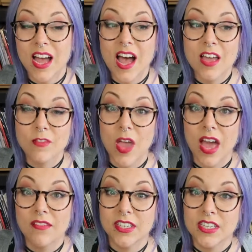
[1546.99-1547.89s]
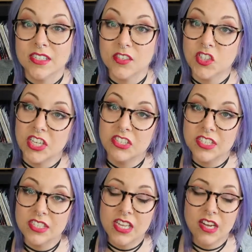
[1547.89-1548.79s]
If you have any
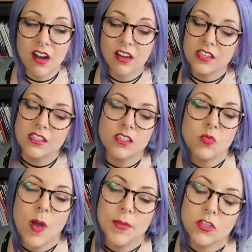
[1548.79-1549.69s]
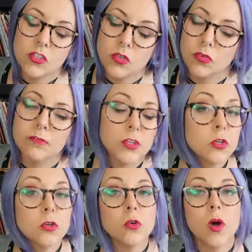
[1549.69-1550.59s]
suggestions on artists you want me to
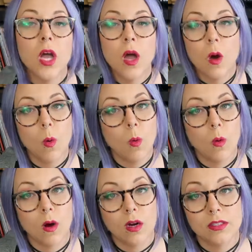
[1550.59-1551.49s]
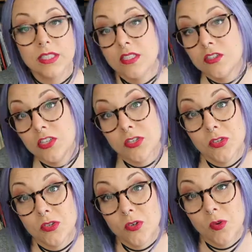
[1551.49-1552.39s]
review or listen
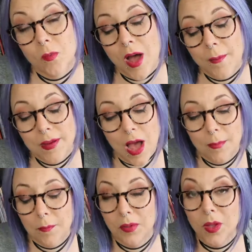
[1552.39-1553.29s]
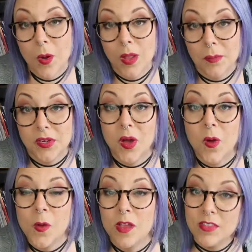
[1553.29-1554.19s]
to, pop a comment below, let me
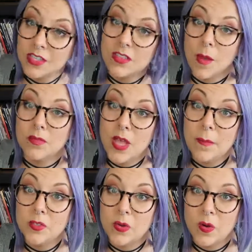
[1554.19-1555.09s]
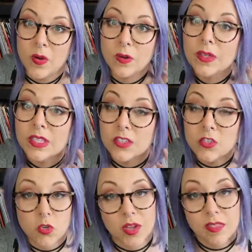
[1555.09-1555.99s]
know. Give this a thumbs up so I know you're really
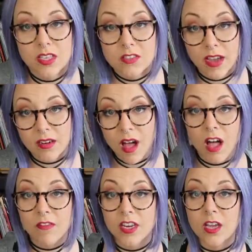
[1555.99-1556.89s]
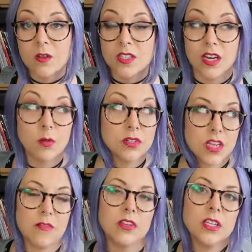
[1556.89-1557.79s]
enjoying these vinyl haul videos, and I will
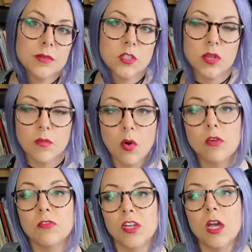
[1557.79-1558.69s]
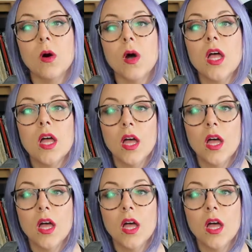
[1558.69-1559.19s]
definitely be doing more for you.